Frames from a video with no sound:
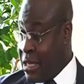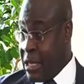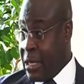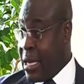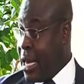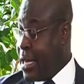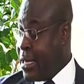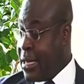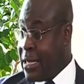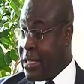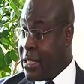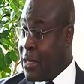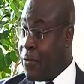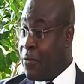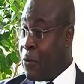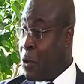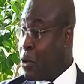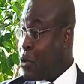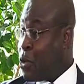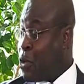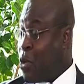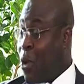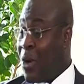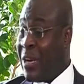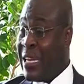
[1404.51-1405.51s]
Agency for
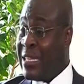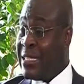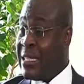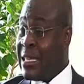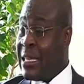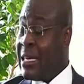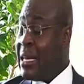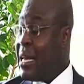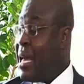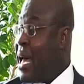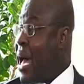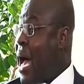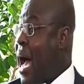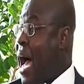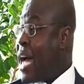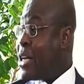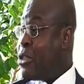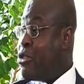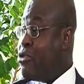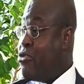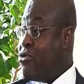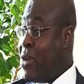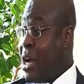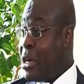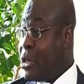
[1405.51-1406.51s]
Quality at
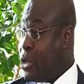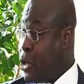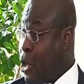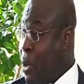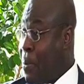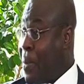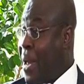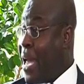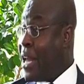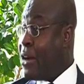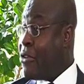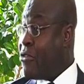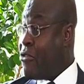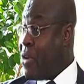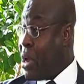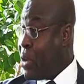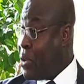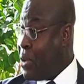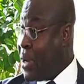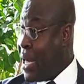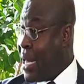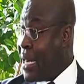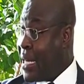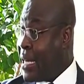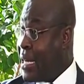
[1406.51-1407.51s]
random and
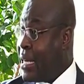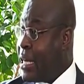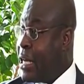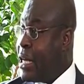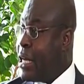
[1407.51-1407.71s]
regularly.